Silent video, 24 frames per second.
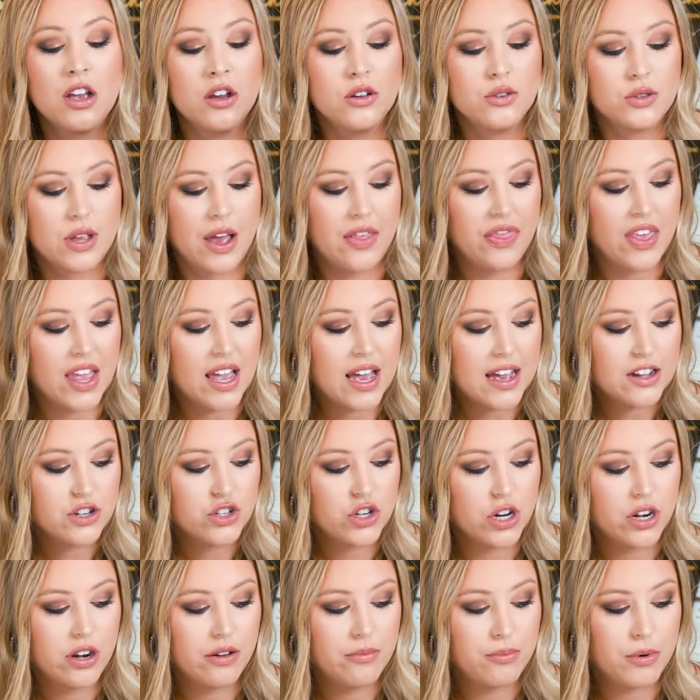So I think I
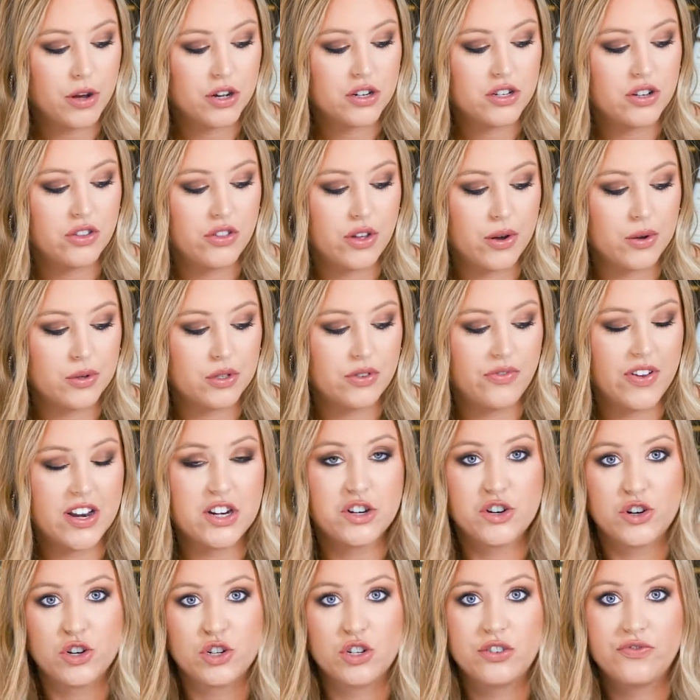should have booked those
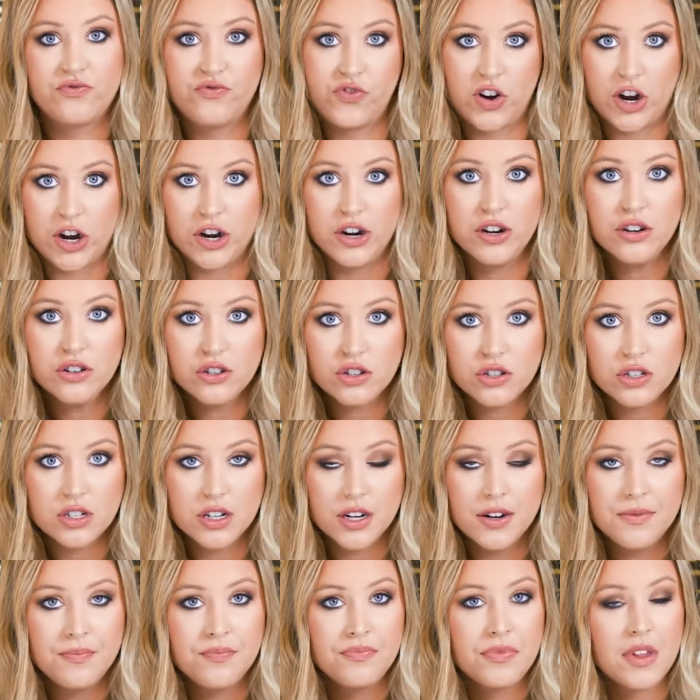vendors
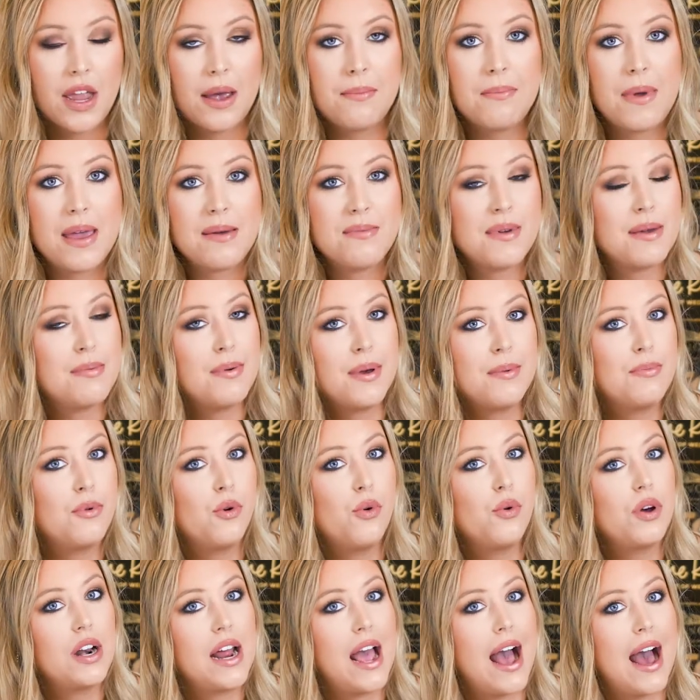first, and maybe
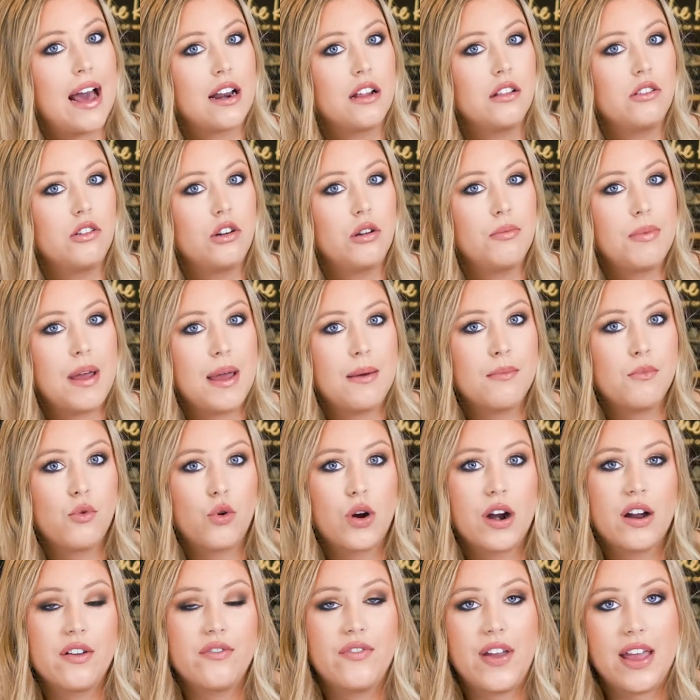people would have had a little bit
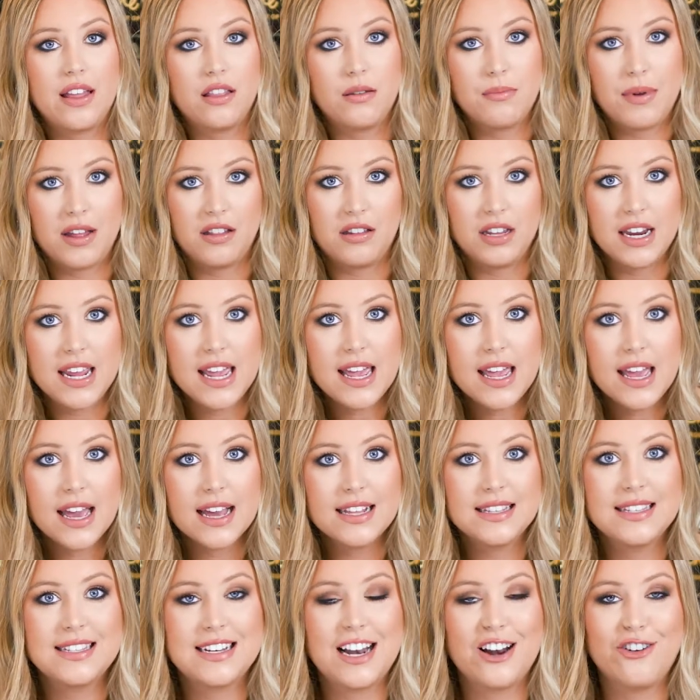more availability
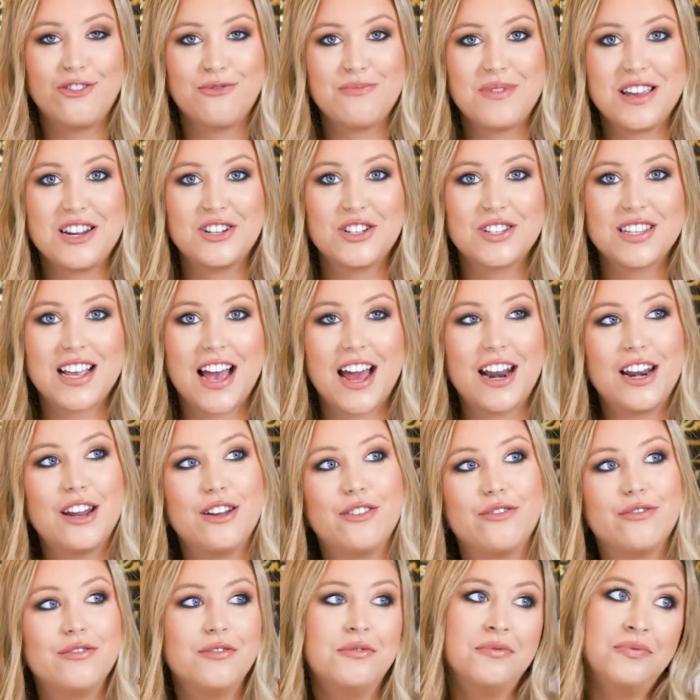instead of me just kind
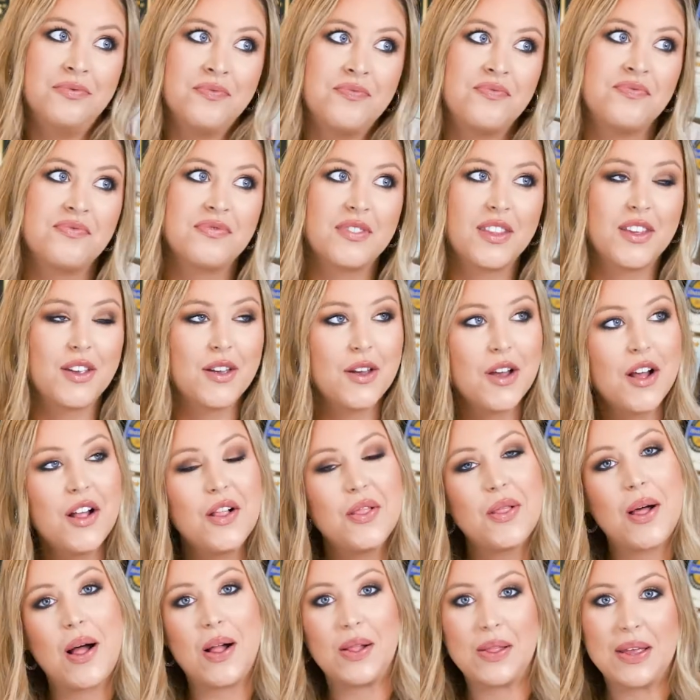of
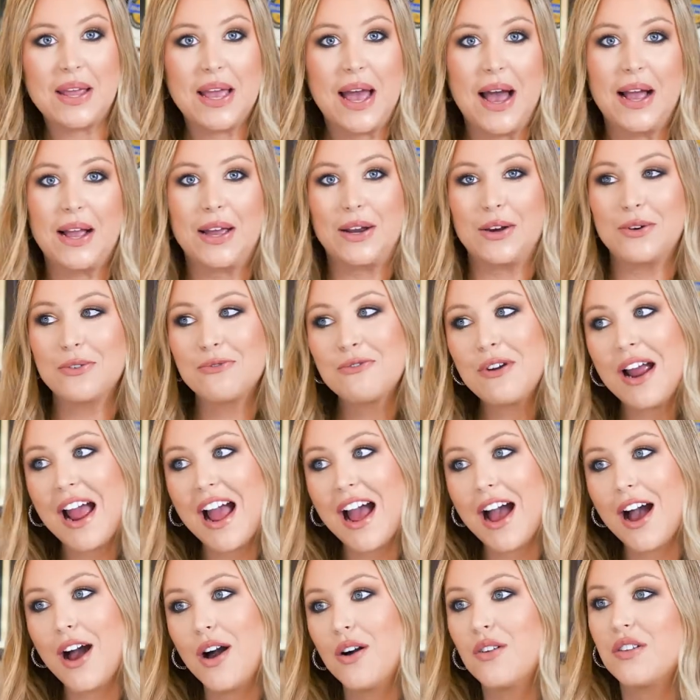lollygagging
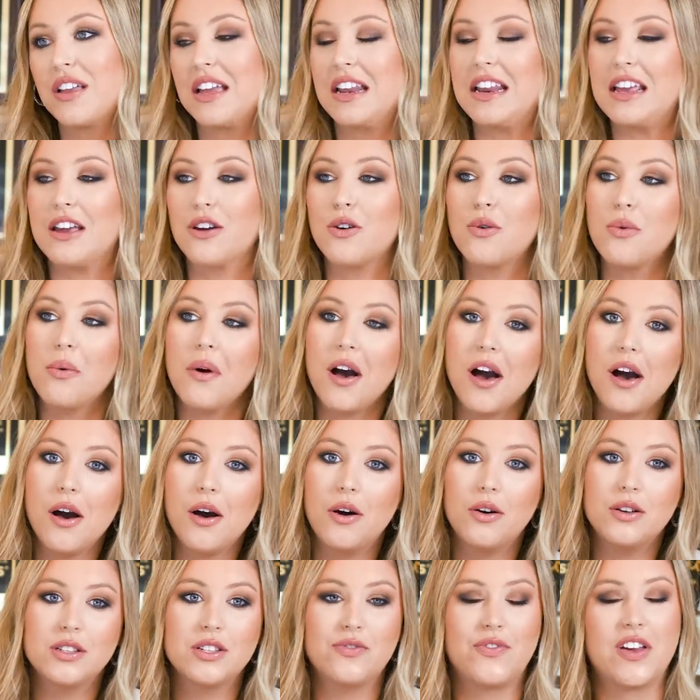around, getting
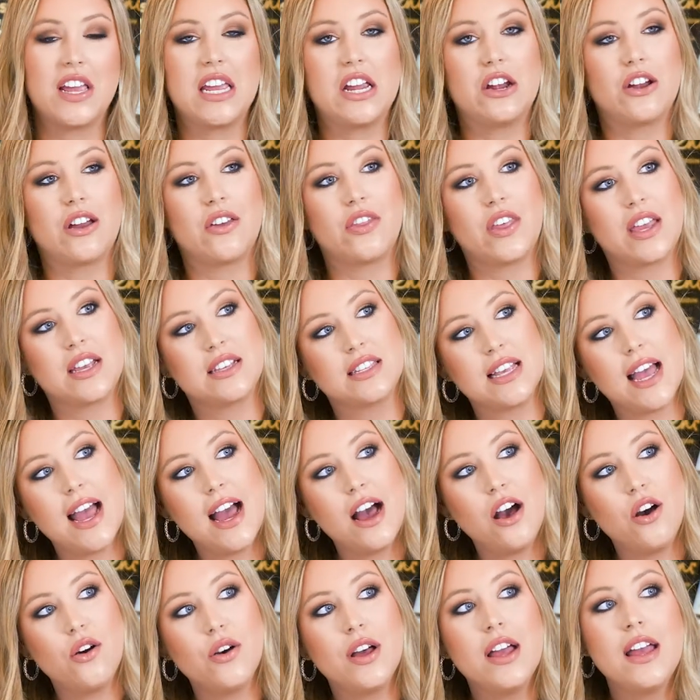quotes, figuring things
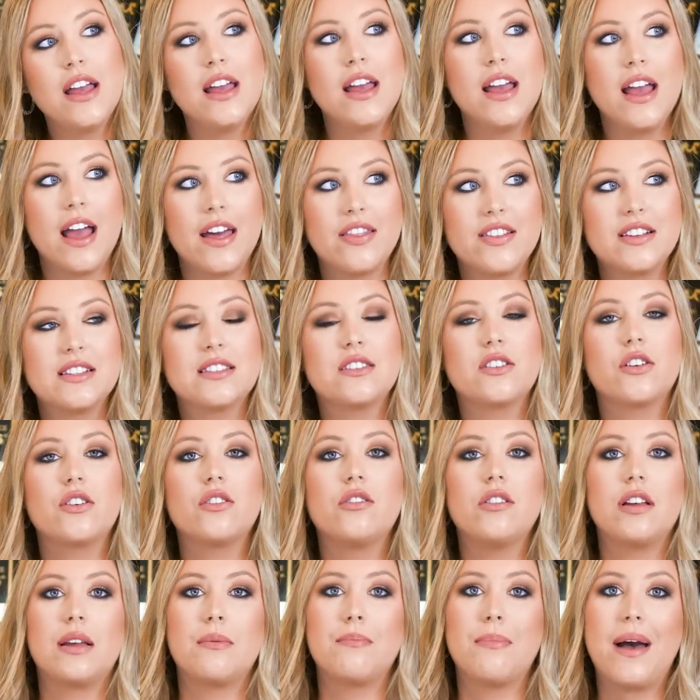out, and then
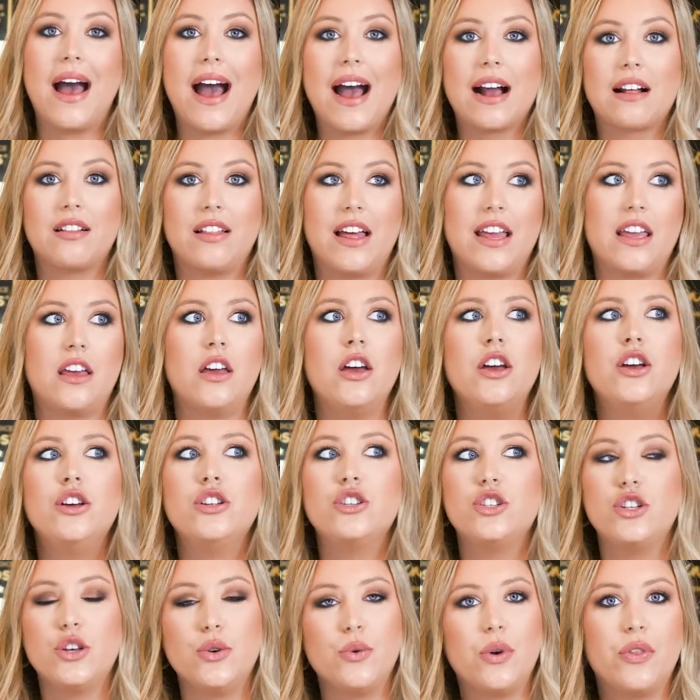circling back like
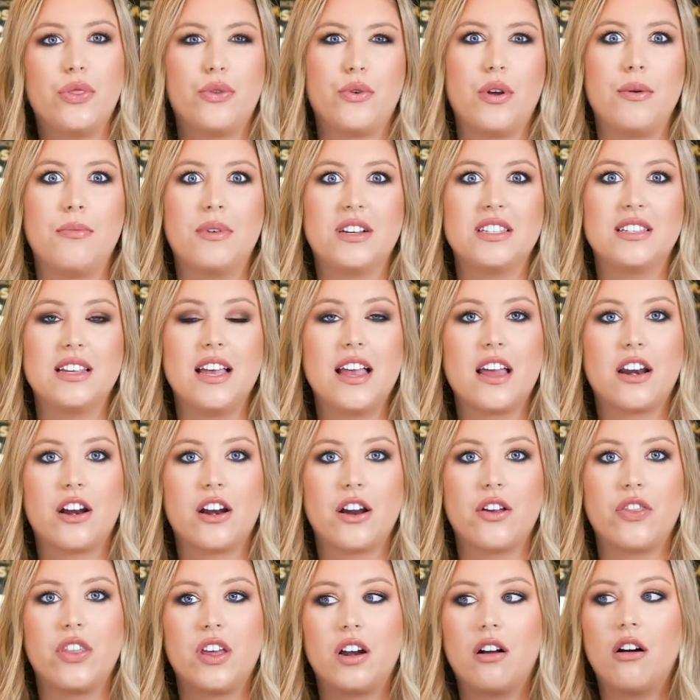2 and 3 months later,
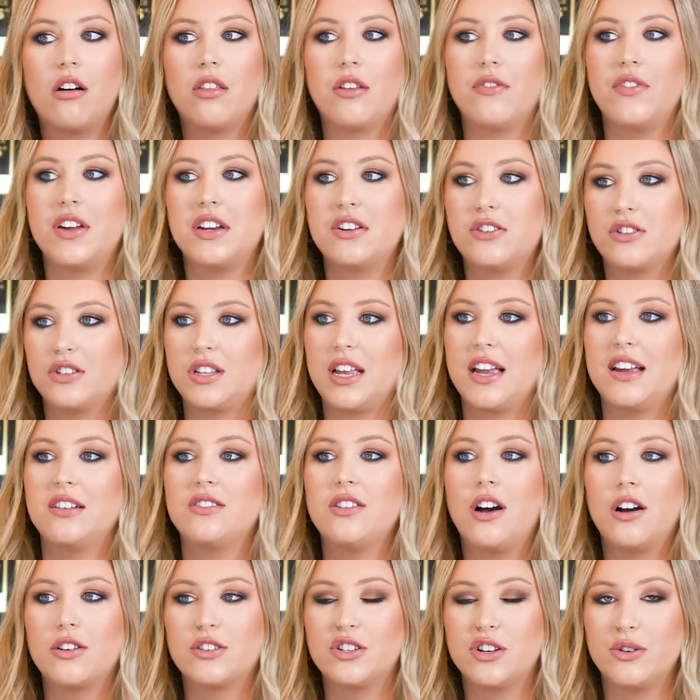and then all the vendors I had
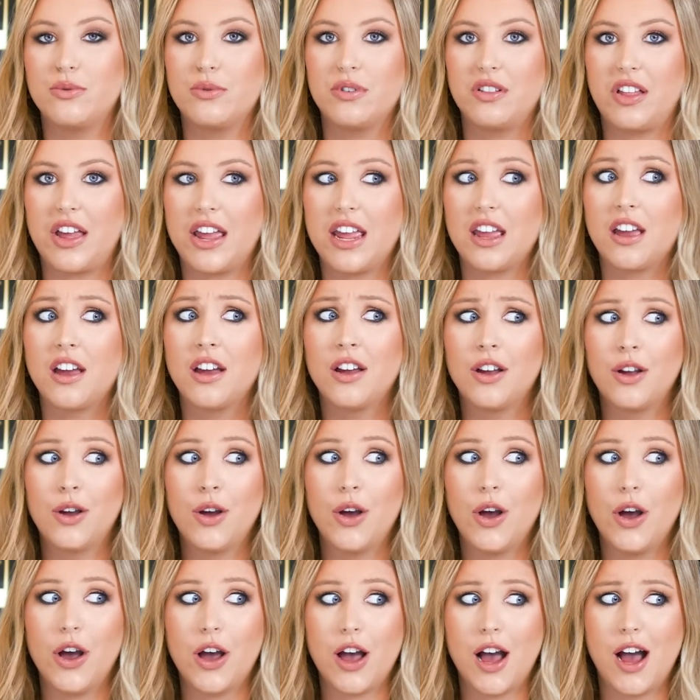talked to were like,
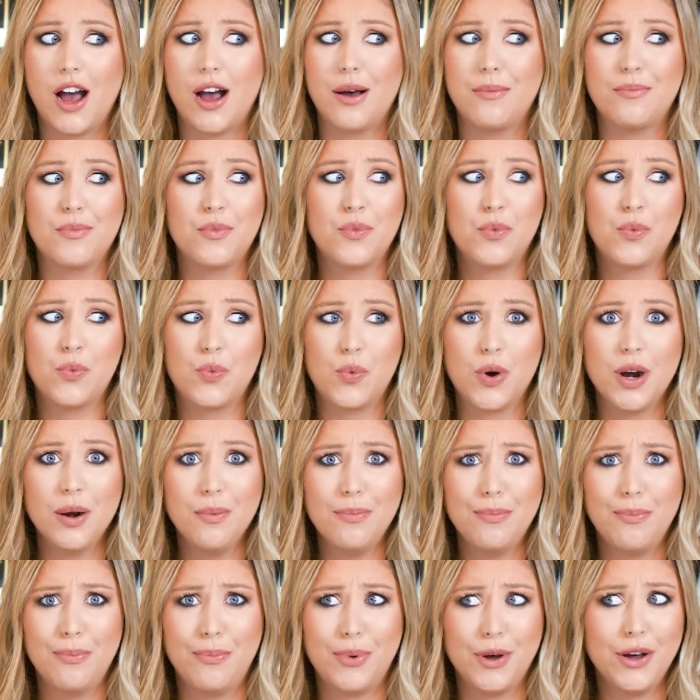
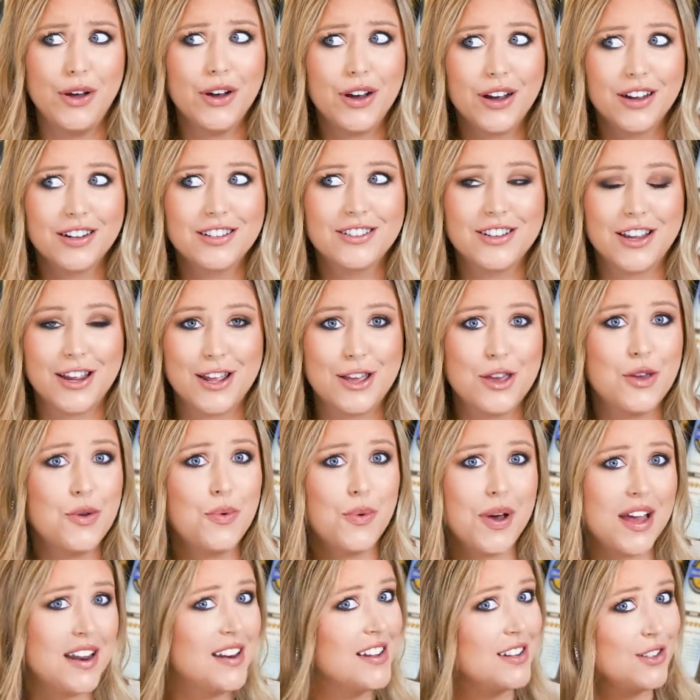we're booked, like you
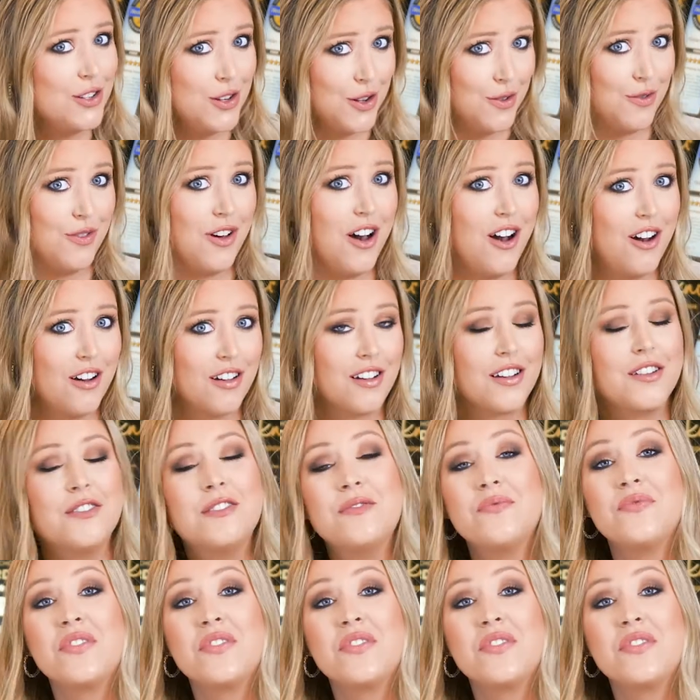waited too long.